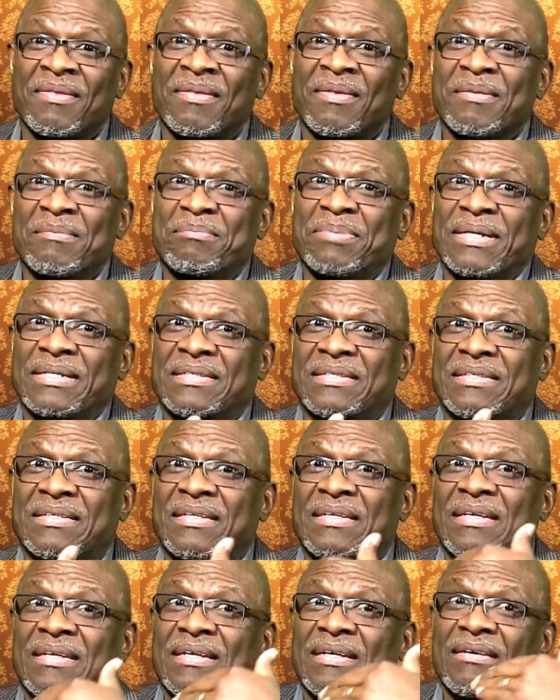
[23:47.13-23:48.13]
But
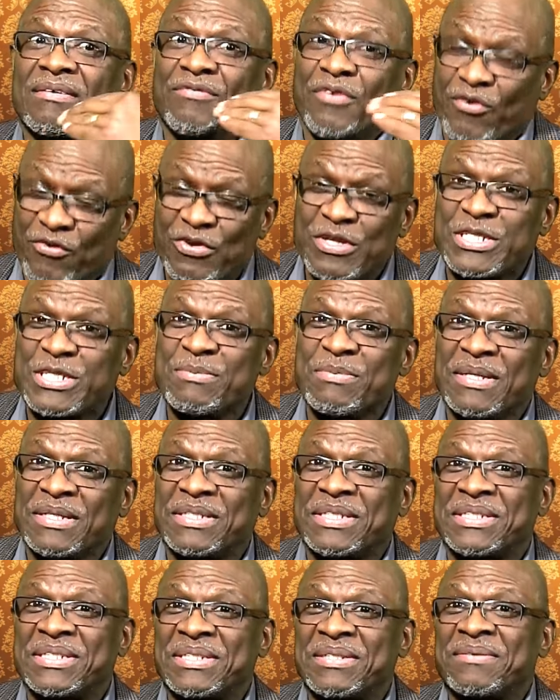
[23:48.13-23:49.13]
for
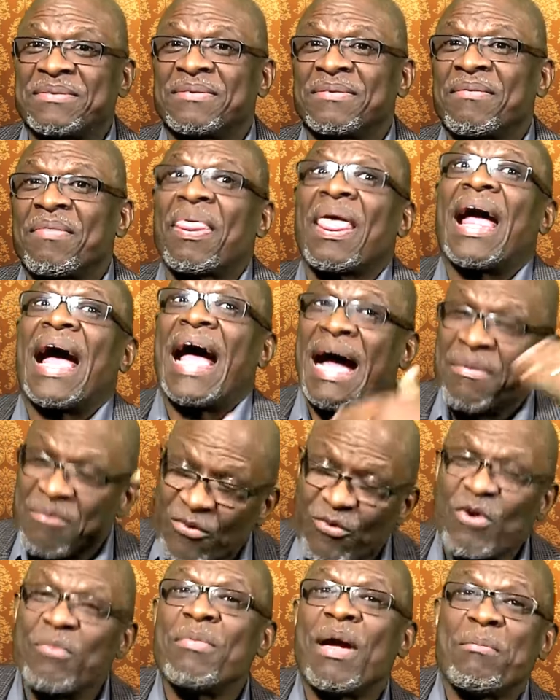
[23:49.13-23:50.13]
Christmas, I'm
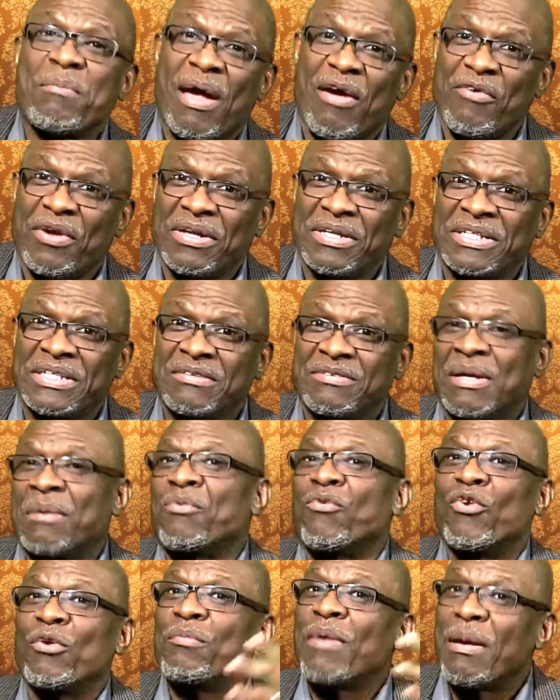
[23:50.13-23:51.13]
going by my relatives. I'm
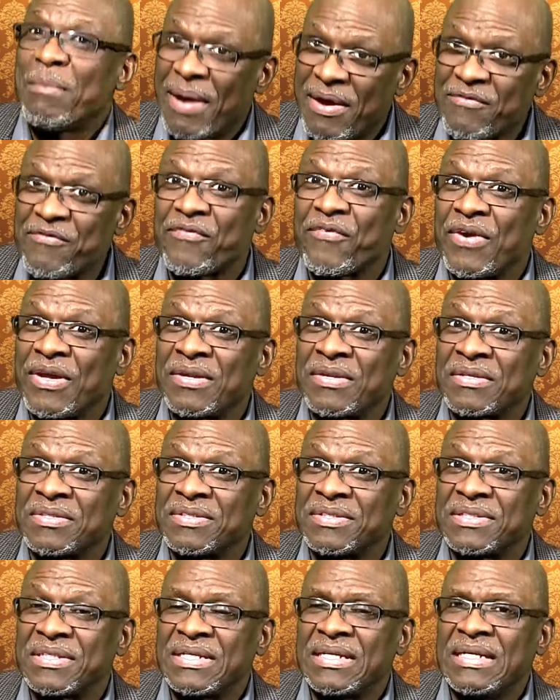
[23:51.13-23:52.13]
going by my friends.